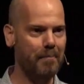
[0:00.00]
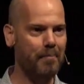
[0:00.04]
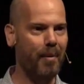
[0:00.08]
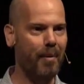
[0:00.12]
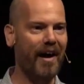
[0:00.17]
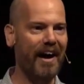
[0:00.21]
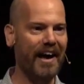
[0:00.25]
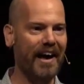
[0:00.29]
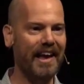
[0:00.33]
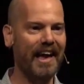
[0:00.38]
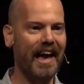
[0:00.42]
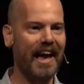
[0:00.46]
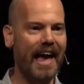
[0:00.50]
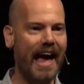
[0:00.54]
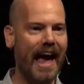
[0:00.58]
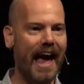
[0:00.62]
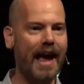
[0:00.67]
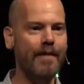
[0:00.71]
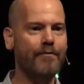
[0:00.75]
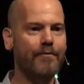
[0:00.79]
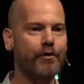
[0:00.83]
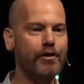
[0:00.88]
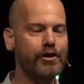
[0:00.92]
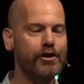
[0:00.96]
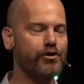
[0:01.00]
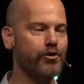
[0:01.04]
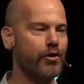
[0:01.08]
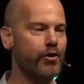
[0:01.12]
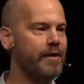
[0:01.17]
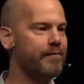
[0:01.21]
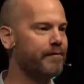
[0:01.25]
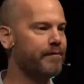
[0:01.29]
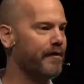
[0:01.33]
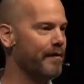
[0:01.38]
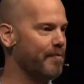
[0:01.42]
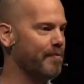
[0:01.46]
by every
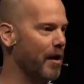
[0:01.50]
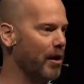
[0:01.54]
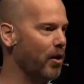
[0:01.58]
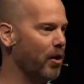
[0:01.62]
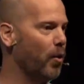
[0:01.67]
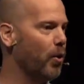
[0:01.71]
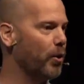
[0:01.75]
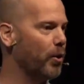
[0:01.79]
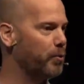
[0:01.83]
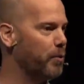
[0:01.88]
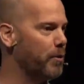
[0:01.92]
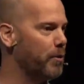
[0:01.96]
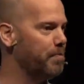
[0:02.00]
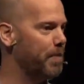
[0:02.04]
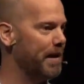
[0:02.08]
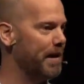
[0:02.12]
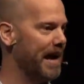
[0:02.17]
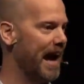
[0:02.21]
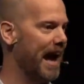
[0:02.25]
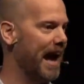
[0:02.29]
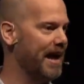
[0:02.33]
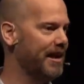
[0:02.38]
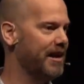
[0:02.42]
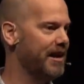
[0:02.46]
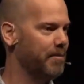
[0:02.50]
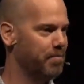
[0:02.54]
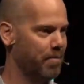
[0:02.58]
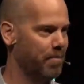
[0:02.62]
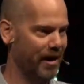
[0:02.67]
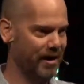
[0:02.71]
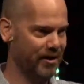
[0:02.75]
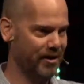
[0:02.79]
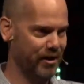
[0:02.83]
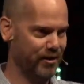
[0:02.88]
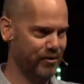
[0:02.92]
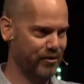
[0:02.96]
dream from the Lord would be ended
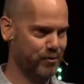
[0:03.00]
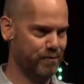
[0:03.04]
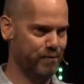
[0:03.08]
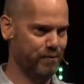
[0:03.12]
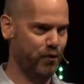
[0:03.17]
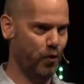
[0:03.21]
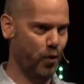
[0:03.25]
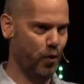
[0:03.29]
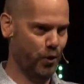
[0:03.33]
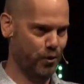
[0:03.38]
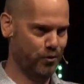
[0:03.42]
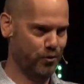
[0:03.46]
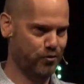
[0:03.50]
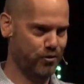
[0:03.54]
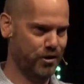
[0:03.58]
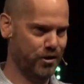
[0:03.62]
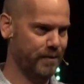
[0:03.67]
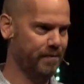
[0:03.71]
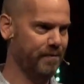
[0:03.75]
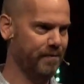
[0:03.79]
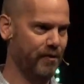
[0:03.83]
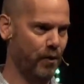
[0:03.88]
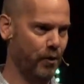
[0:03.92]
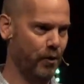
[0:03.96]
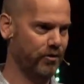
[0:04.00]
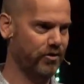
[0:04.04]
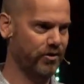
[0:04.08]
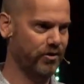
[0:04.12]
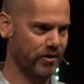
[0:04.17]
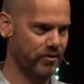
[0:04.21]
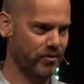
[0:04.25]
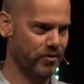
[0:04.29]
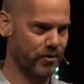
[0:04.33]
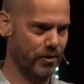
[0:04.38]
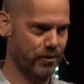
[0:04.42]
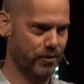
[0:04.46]
by this voice, deep voice
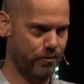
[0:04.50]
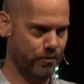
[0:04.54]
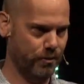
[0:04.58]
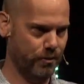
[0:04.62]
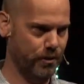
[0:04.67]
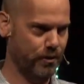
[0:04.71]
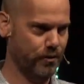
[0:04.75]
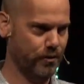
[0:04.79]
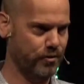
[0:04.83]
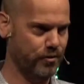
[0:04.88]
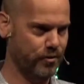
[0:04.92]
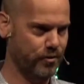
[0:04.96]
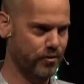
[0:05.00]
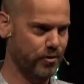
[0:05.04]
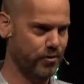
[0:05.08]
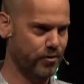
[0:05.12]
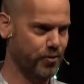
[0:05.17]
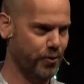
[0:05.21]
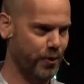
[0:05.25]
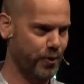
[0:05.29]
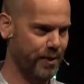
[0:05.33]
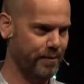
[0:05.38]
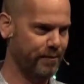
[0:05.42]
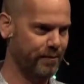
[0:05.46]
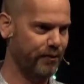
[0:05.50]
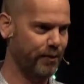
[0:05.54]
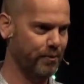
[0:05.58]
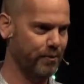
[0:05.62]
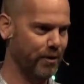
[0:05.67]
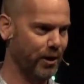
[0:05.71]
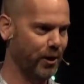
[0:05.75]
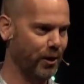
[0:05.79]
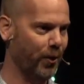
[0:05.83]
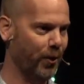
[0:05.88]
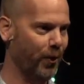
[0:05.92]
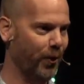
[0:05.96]
that said, this is a dream
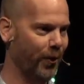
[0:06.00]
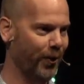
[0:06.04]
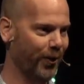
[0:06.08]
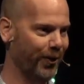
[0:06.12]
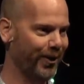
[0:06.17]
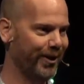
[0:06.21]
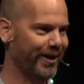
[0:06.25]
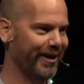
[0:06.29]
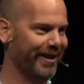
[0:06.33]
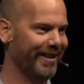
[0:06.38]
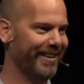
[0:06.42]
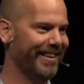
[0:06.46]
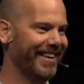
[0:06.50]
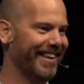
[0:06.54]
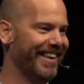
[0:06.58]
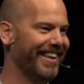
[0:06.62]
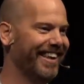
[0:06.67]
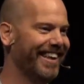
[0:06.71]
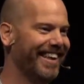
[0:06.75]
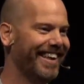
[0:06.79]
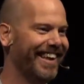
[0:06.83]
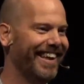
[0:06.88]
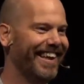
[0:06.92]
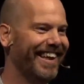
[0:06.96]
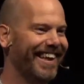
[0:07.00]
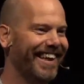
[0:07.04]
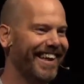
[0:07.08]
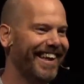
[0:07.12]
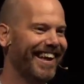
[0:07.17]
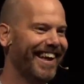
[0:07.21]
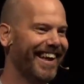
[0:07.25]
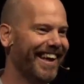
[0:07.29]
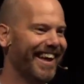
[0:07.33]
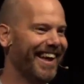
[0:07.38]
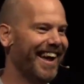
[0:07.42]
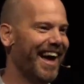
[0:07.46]
from the Lord.
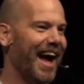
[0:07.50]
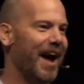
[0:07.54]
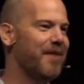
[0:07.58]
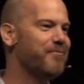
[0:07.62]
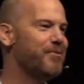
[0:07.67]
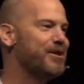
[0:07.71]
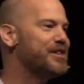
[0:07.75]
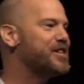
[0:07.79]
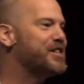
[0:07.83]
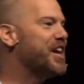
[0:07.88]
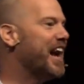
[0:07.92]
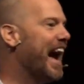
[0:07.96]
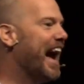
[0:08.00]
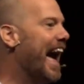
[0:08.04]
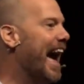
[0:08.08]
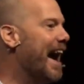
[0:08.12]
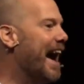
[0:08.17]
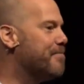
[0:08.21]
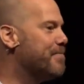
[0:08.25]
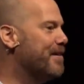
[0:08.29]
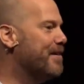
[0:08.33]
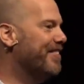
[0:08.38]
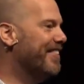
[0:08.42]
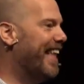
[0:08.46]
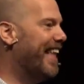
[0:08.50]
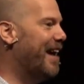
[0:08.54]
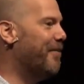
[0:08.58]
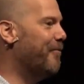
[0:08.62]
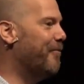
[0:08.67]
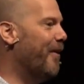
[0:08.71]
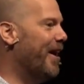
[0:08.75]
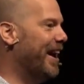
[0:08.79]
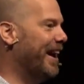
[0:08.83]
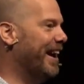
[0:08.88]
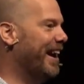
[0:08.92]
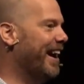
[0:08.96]
I wish it happened that
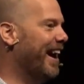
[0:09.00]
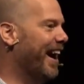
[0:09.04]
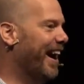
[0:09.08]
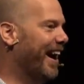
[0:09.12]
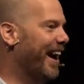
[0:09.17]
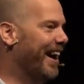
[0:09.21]
way.